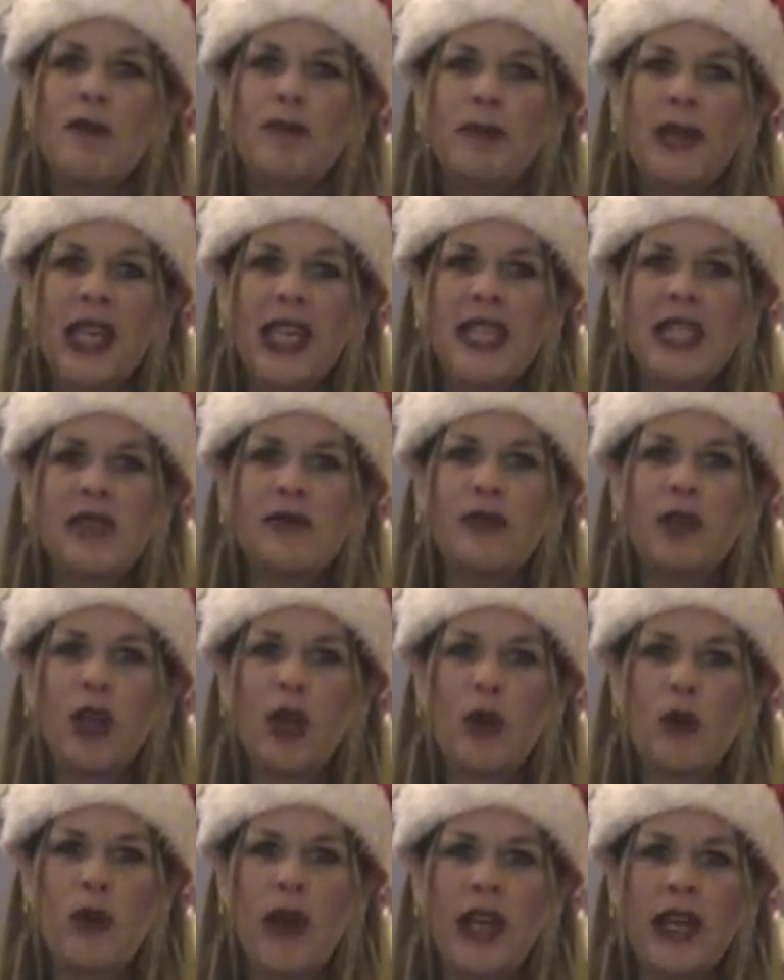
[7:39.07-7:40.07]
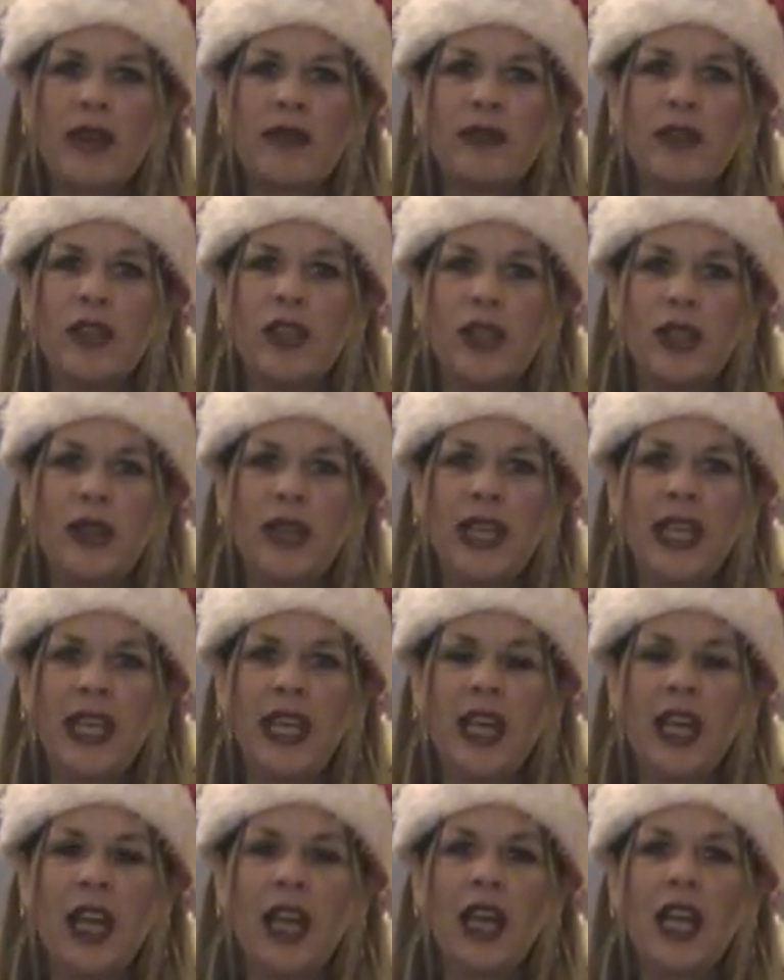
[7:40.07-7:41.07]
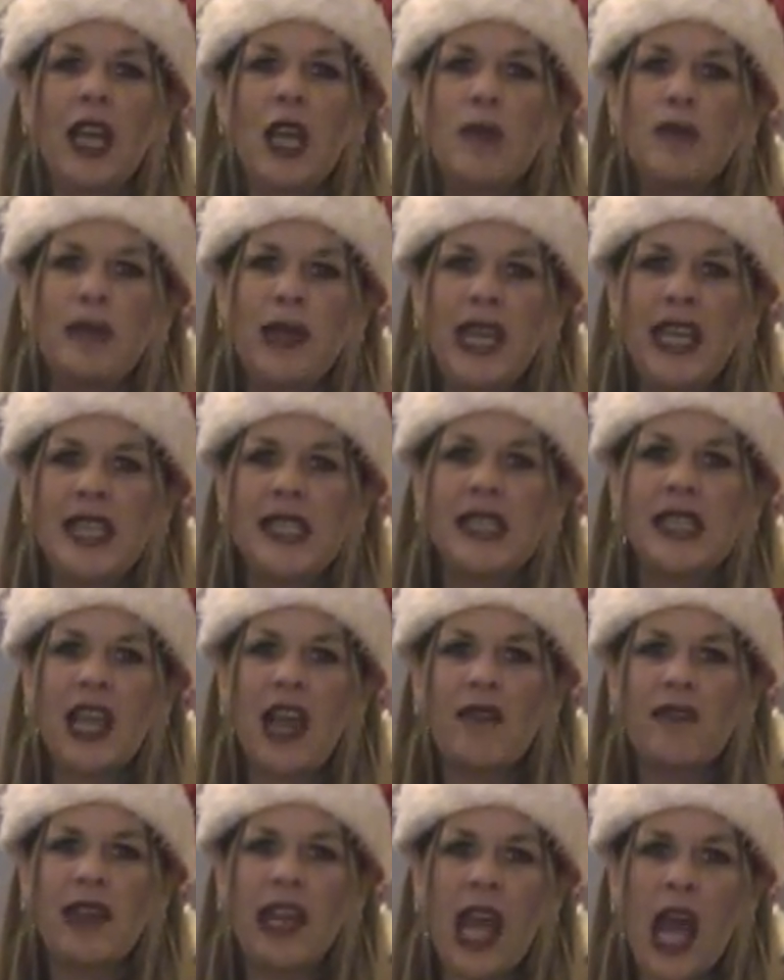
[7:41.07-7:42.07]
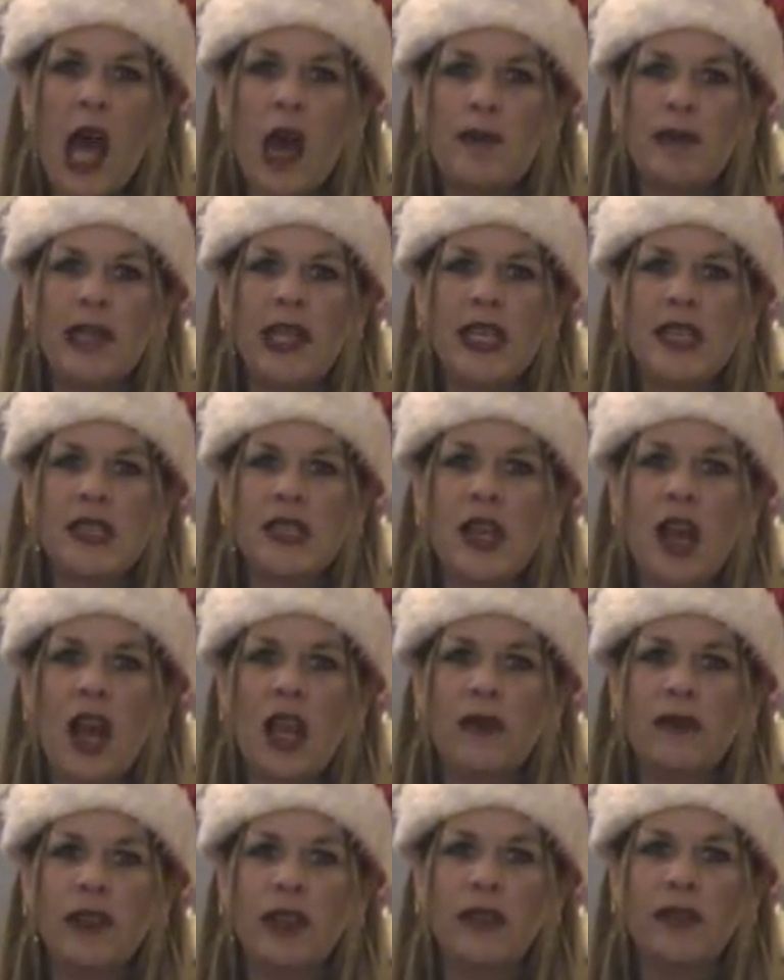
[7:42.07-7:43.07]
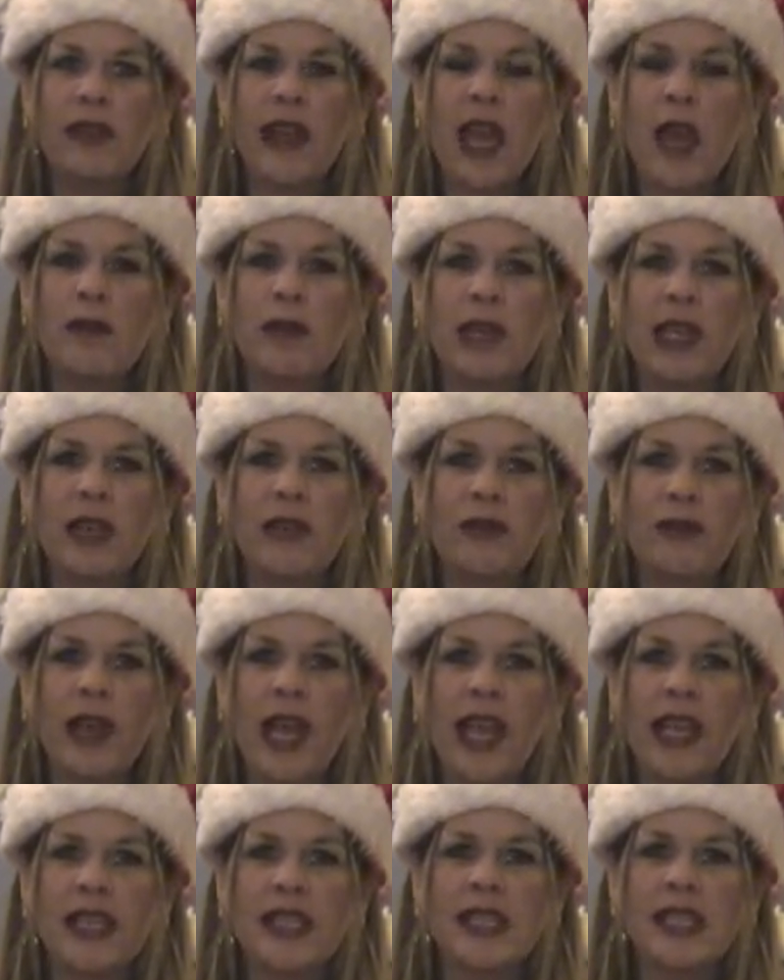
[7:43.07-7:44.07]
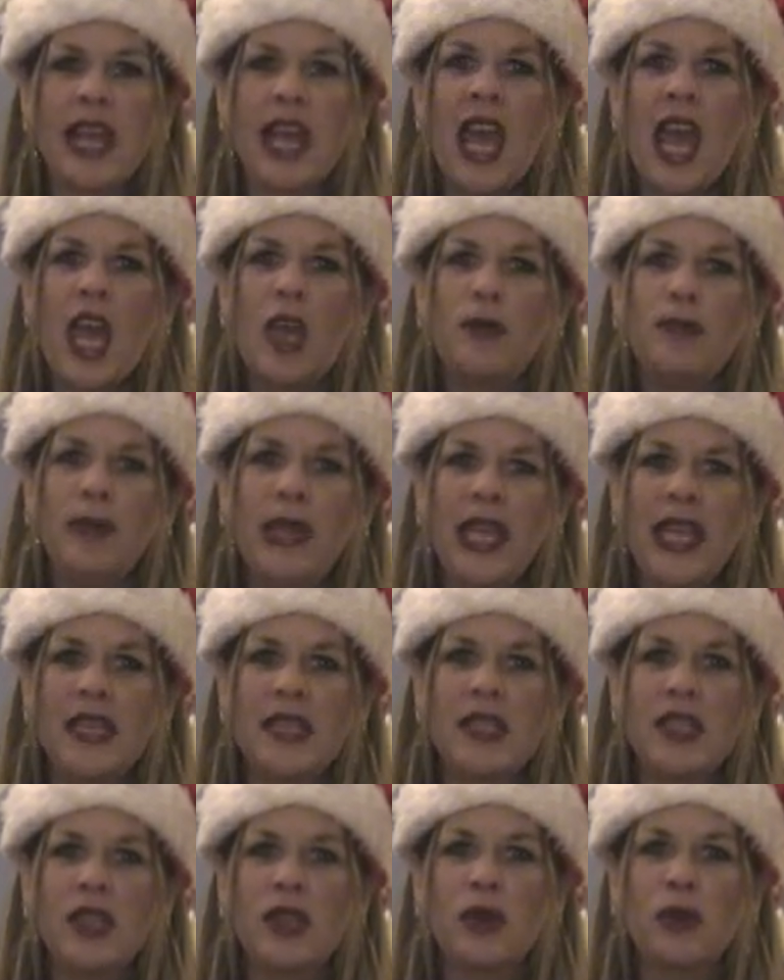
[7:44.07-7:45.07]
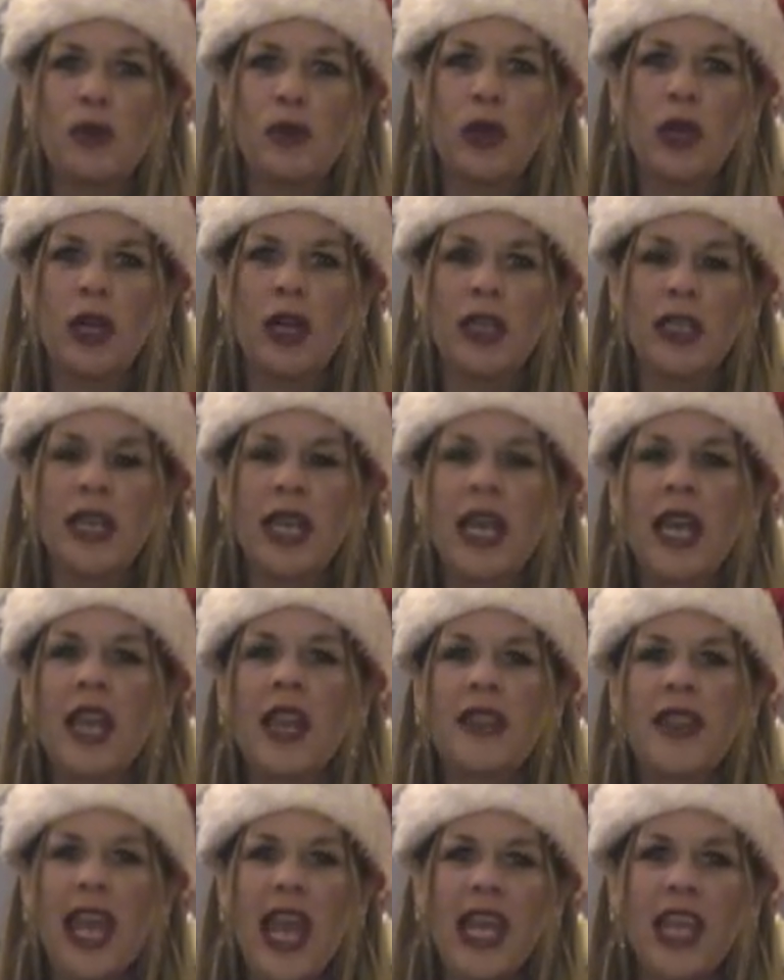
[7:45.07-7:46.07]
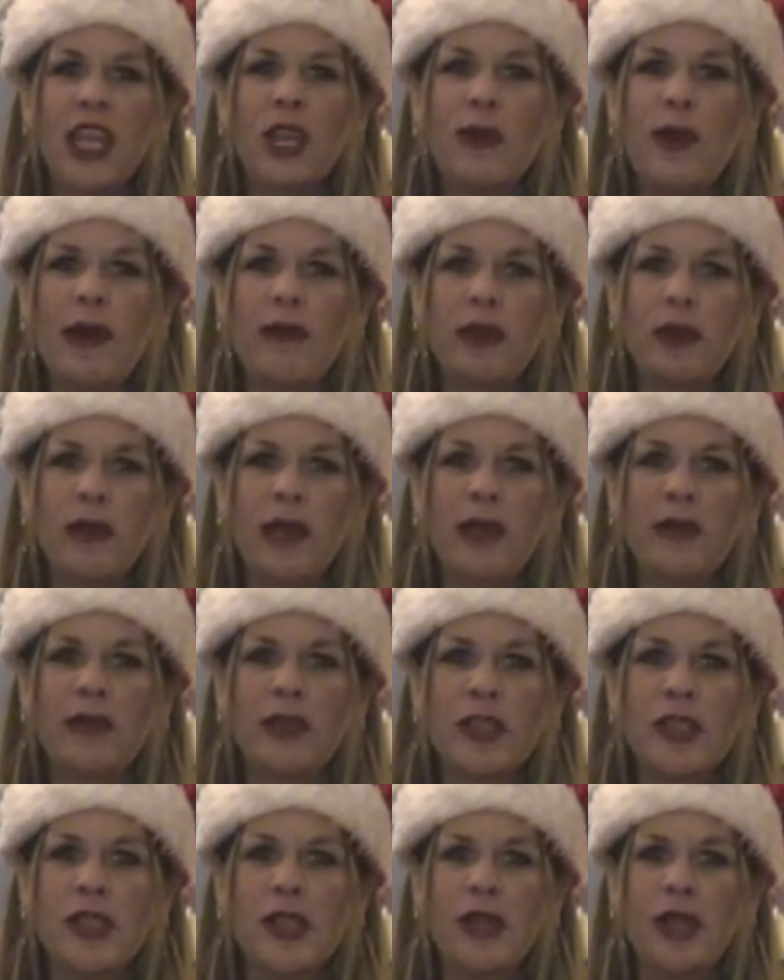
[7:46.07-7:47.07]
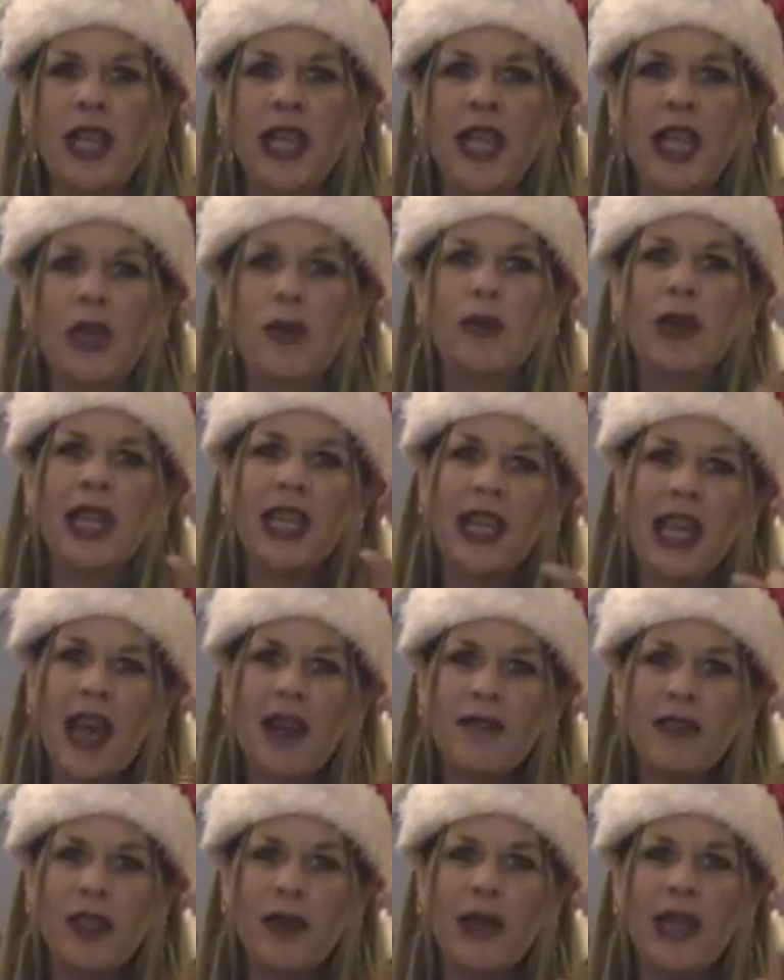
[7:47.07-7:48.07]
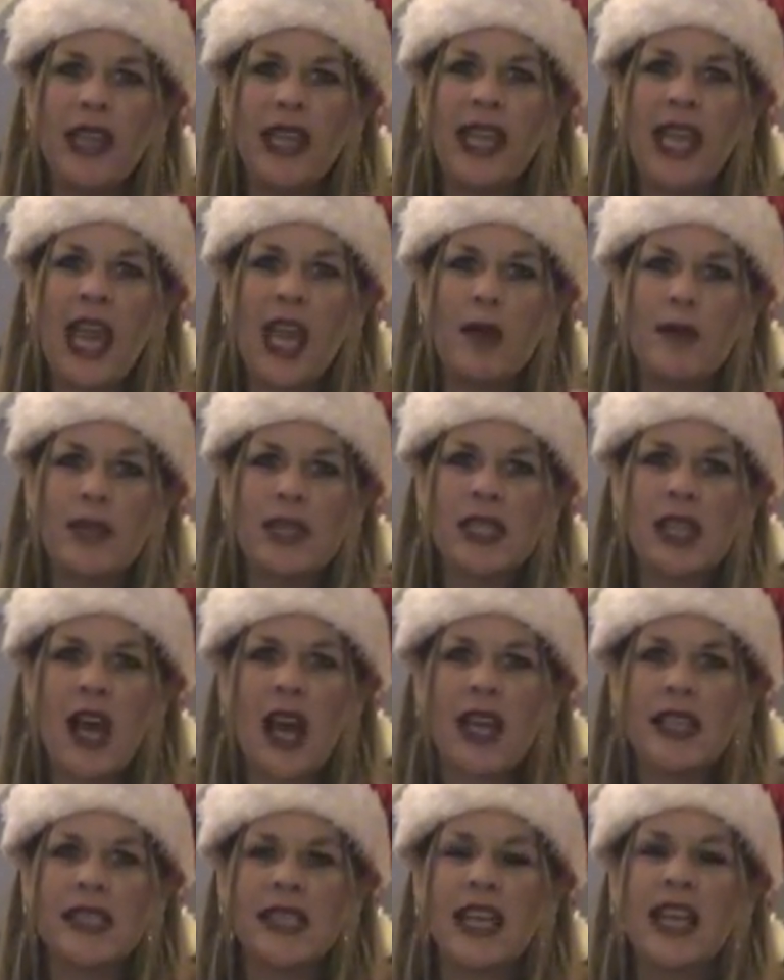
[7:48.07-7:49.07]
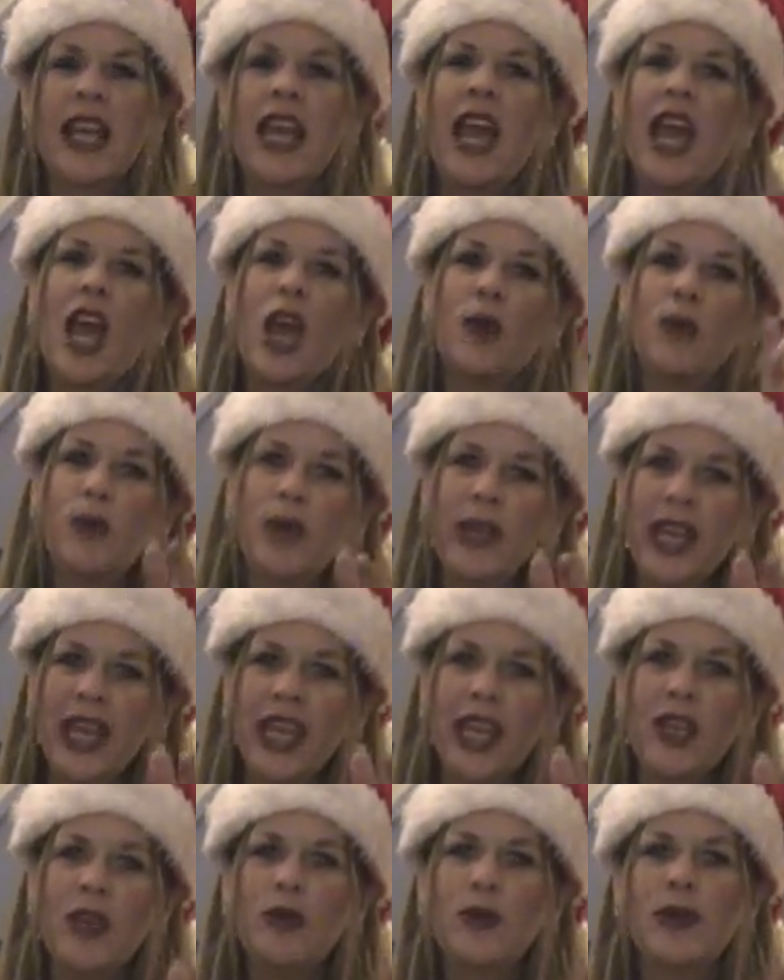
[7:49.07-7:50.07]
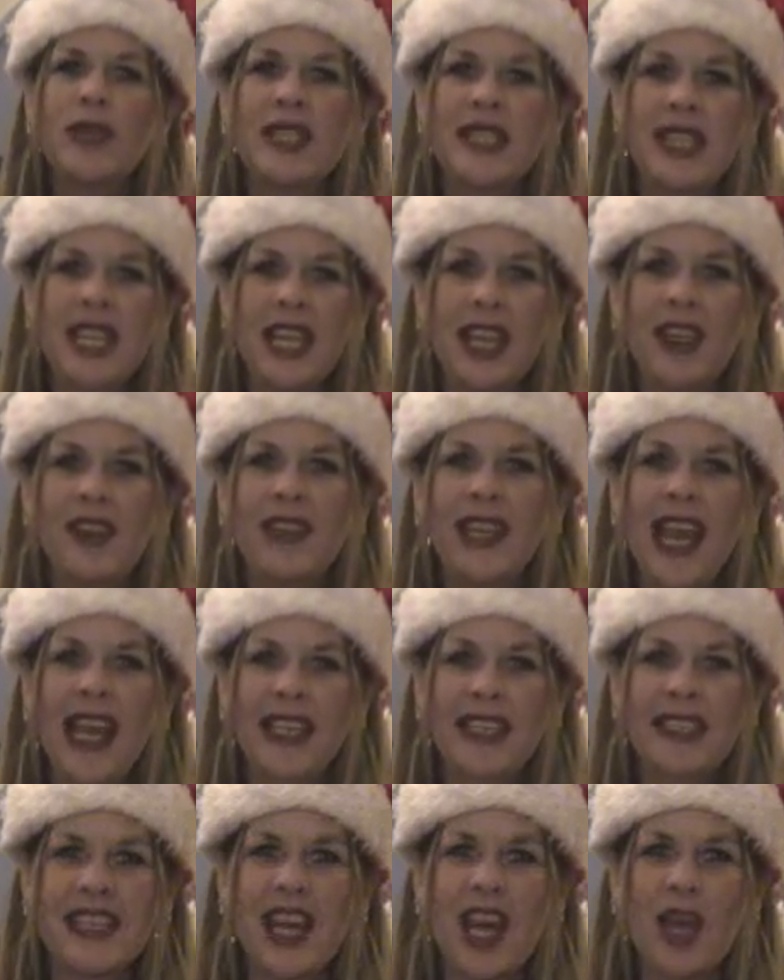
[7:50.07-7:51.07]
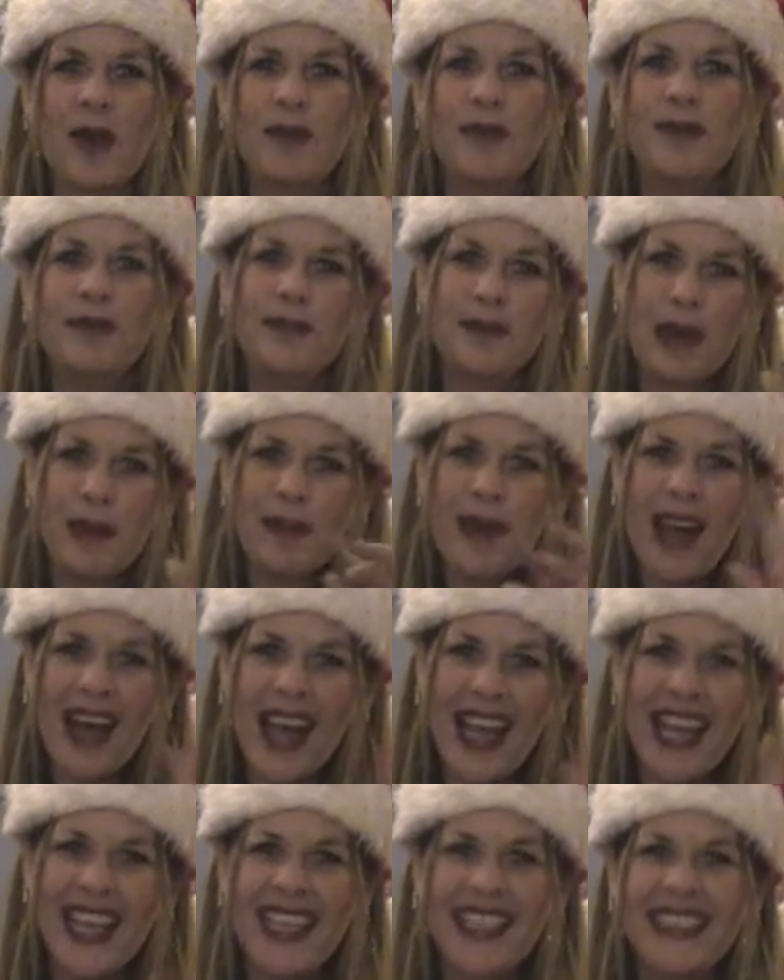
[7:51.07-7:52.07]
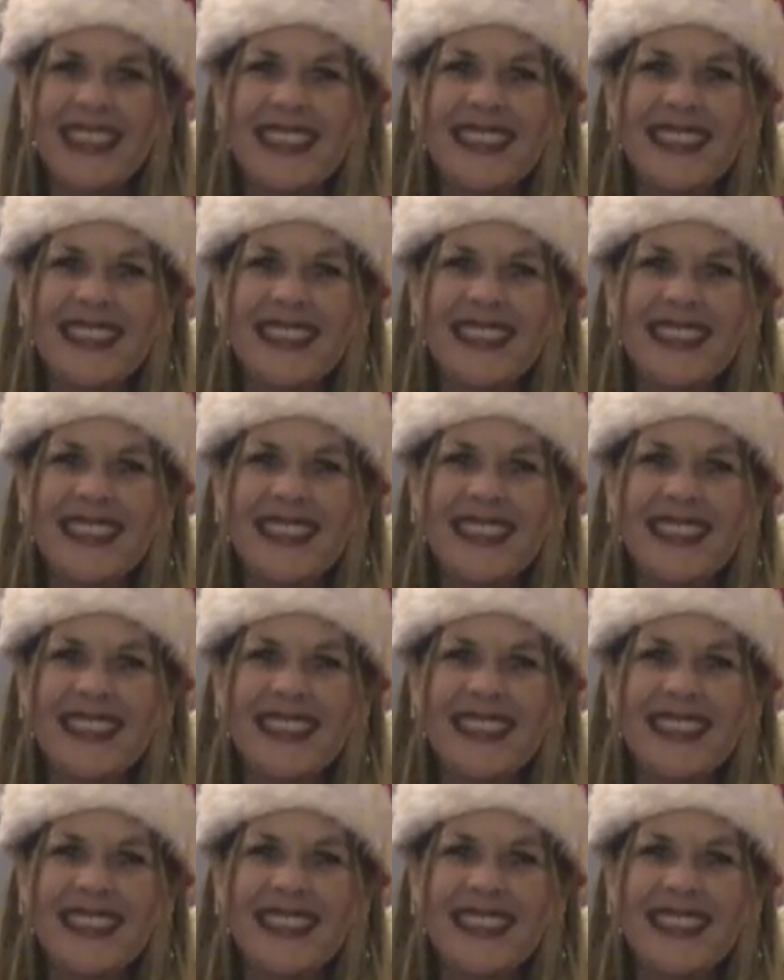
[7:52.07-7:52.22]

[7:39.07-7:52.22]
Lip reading: Peace for a wonderful new year. Peace, love, and happiness to all of your family and friends. And peace to the world. Thank you, everyone, for tuning in. We love you at the Cannabis Closet, and we will see you next time. Bye-bye.